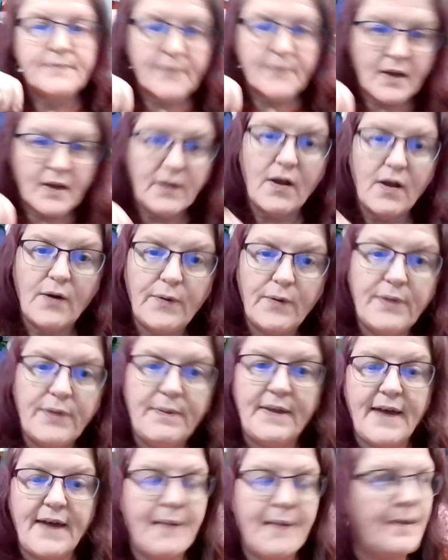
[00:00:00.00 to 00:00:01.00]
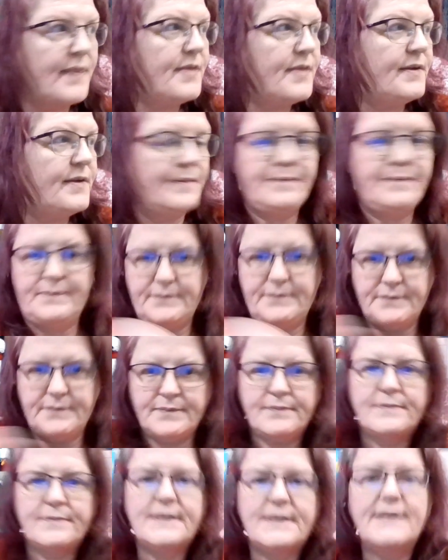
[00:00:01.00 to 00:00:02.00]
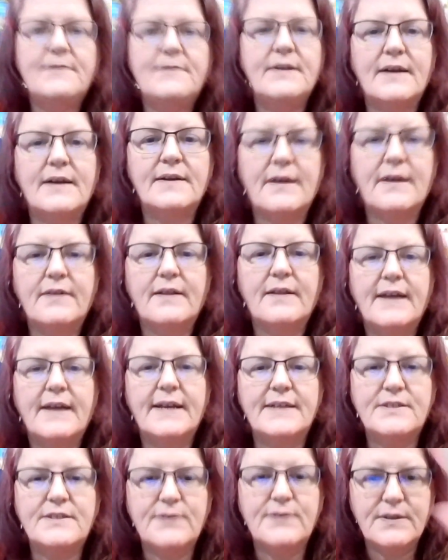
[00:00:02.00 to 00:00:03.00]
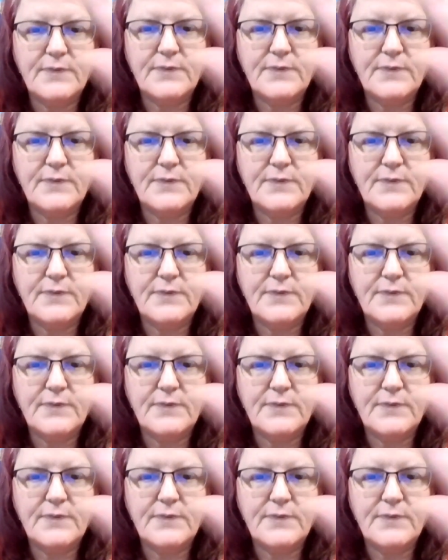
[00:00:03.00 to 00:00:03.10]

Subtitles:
along with me that month. See, now the lighting's doing a